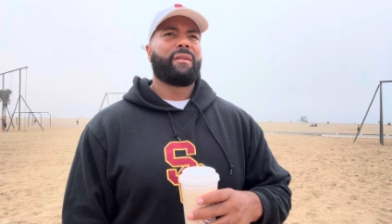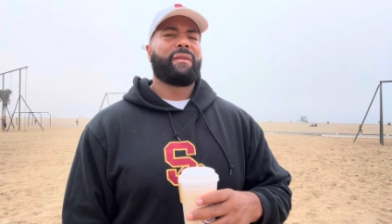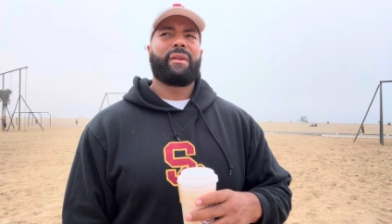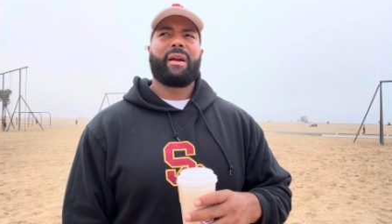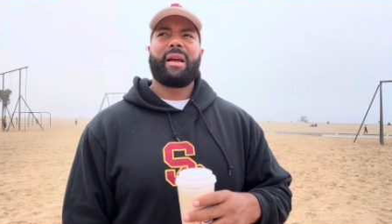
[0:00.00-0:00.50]

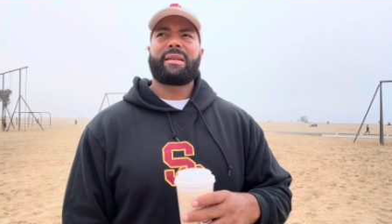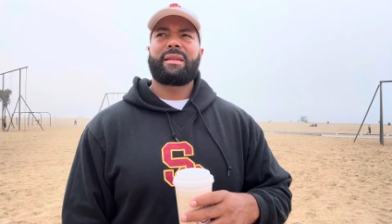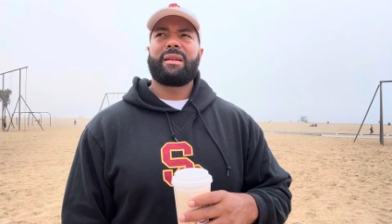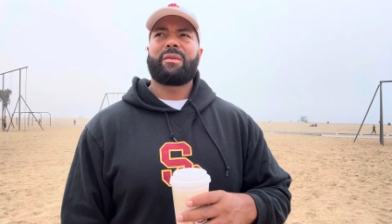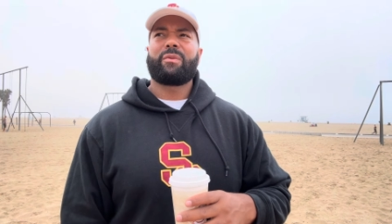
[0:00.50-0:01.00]
for SC
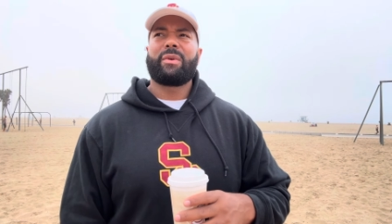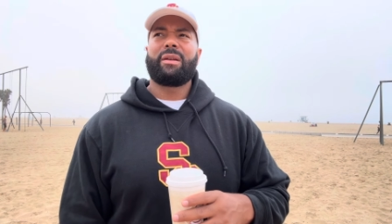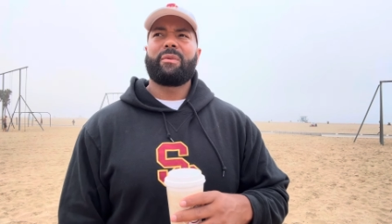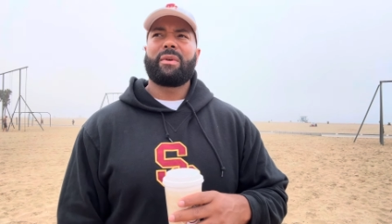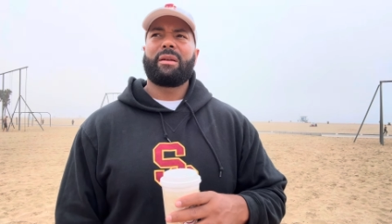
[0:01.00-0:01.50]
to
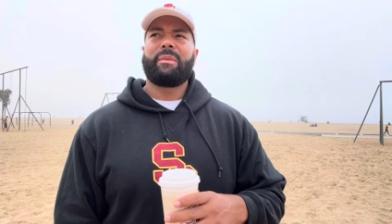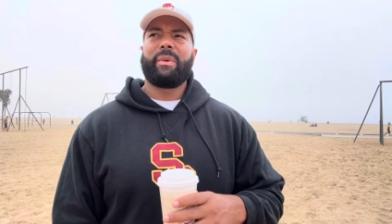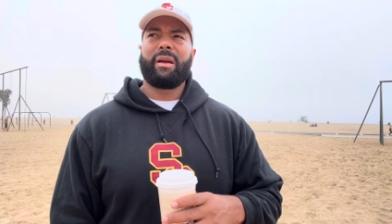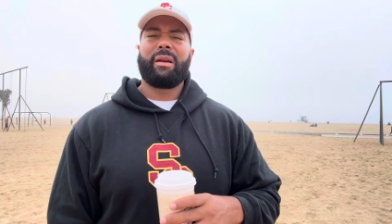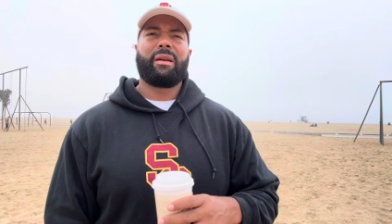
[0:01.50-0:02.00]
really, really
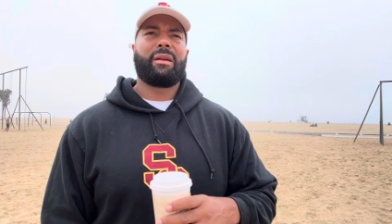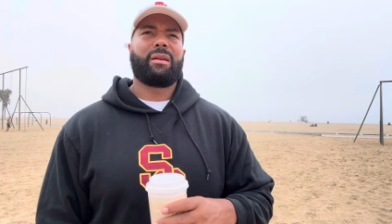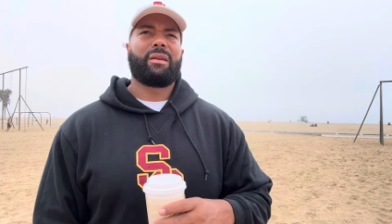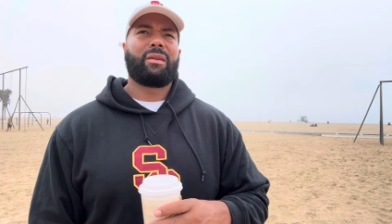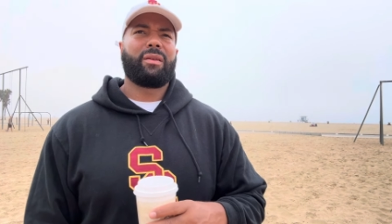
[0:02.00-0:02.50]
be,
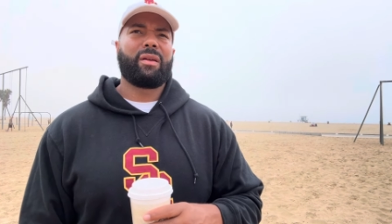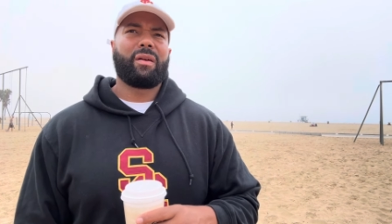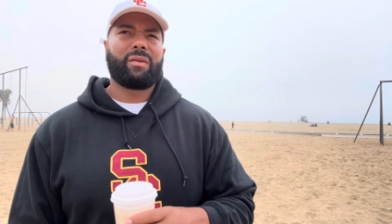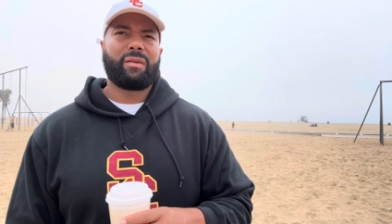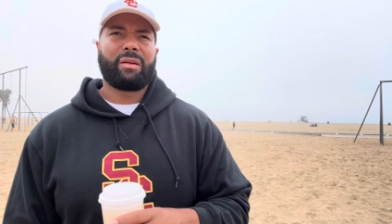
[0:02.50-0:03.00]
you
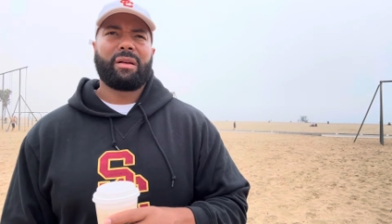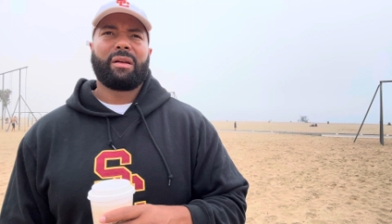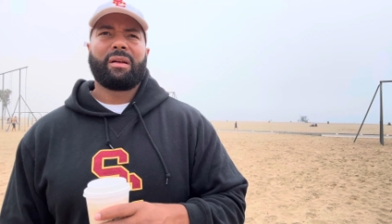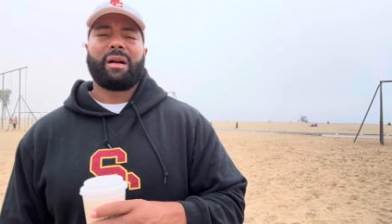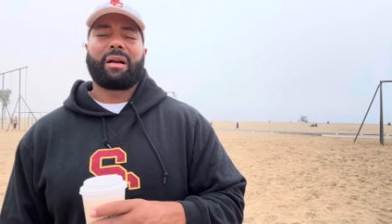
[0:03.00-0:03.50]
know,
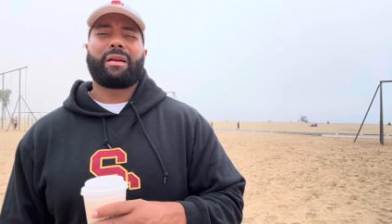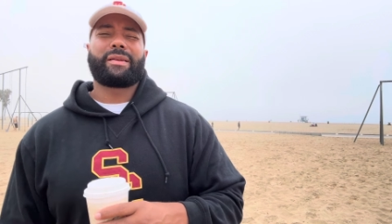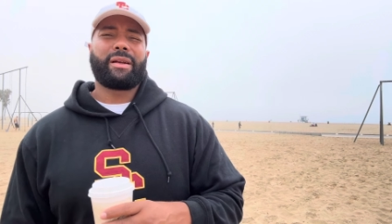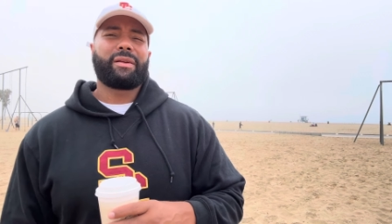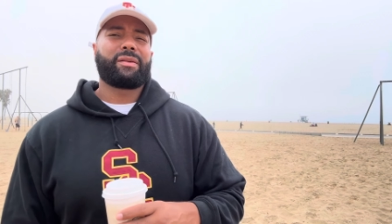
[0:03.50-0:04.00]
a
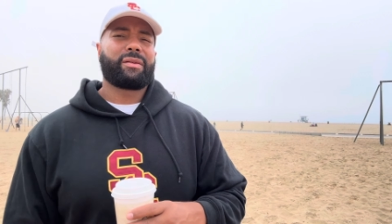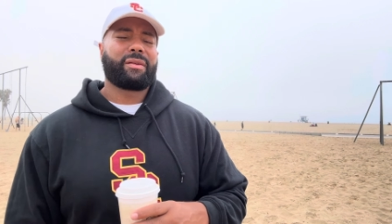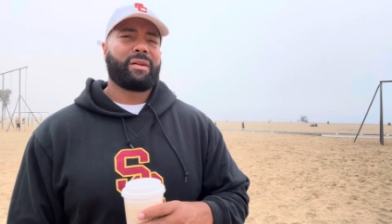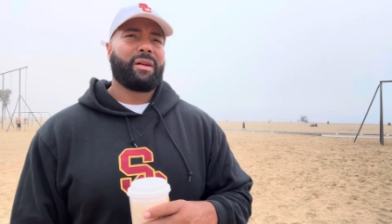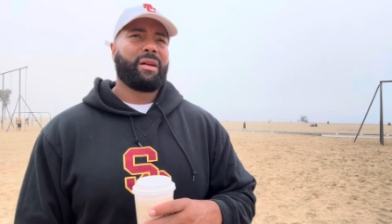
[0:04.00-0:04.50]
contender.
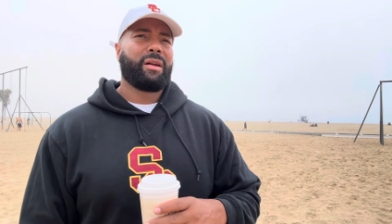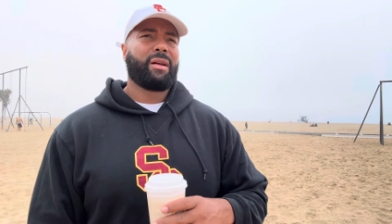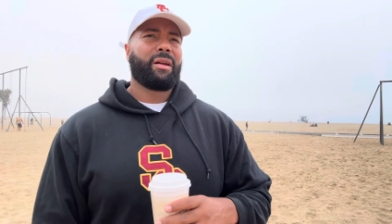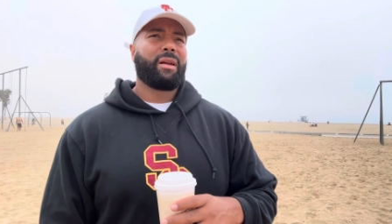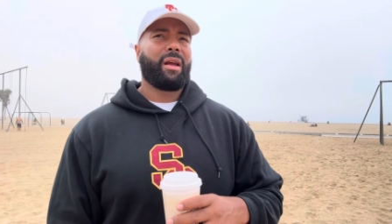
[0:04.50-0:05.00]

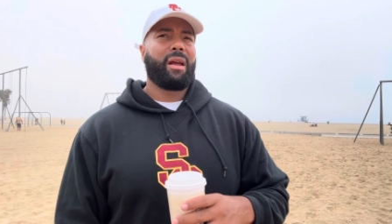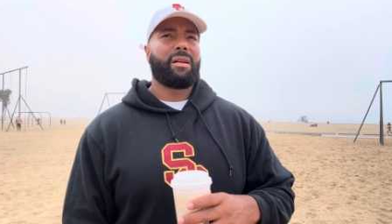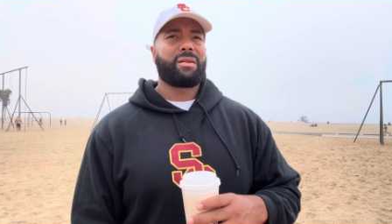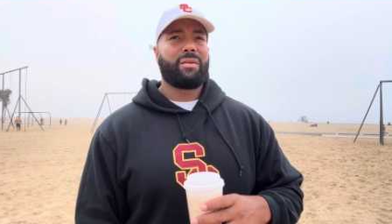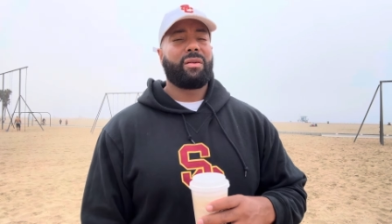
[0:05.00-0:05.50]
And
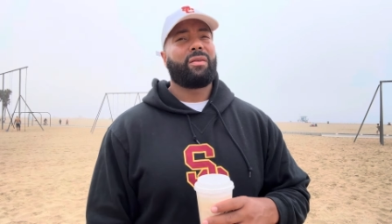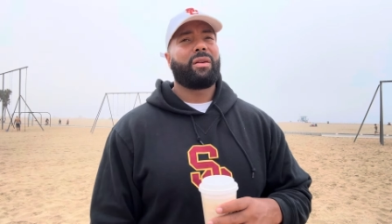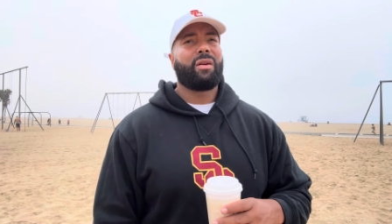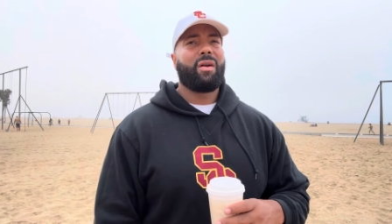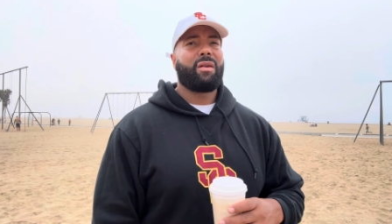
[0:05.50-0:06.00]
it's only going to
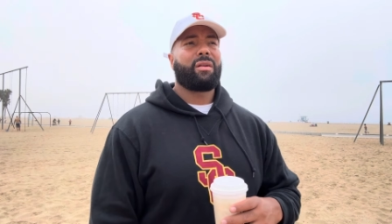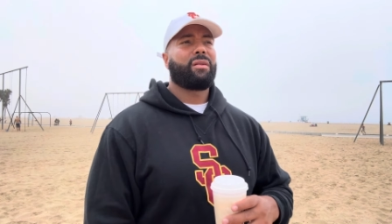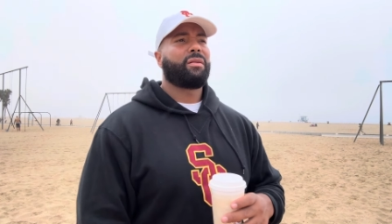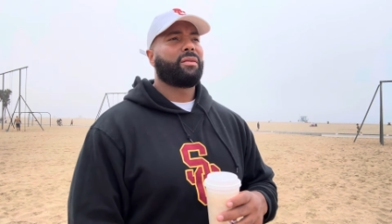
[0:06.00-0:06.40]
get harder.